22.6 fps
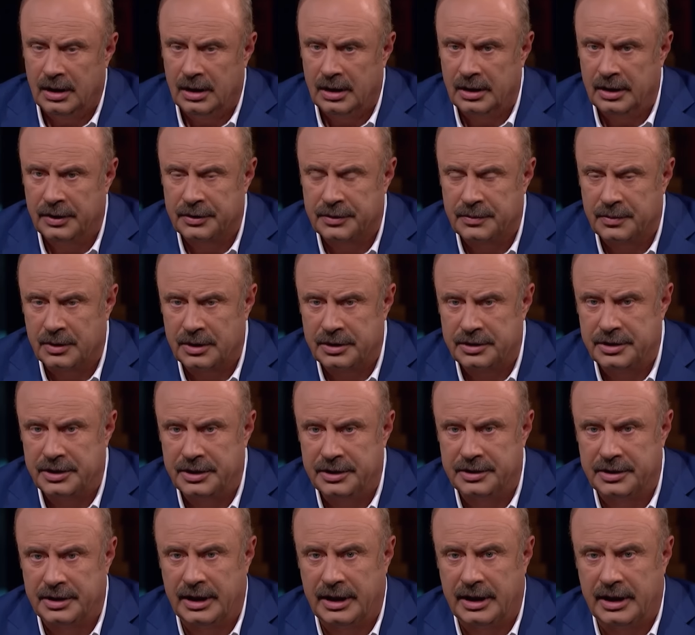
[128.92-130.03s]
Here's what she
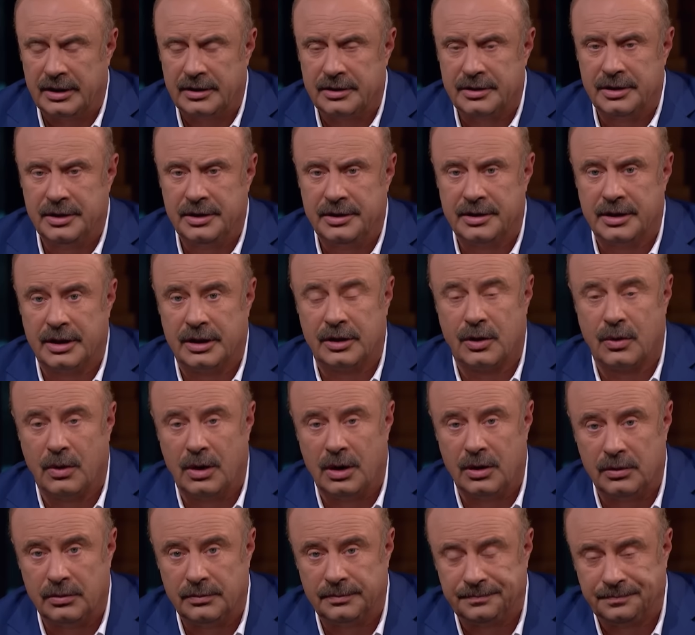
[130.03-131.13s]
said. She said,
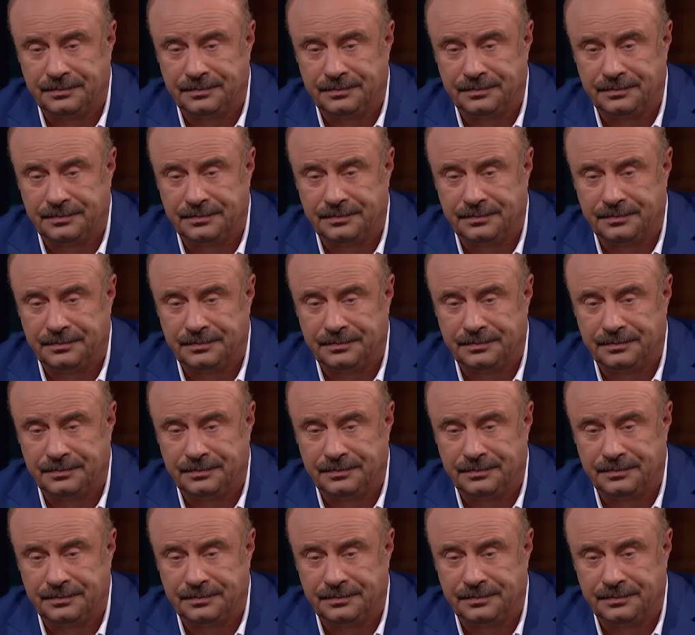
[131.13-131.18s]
quote,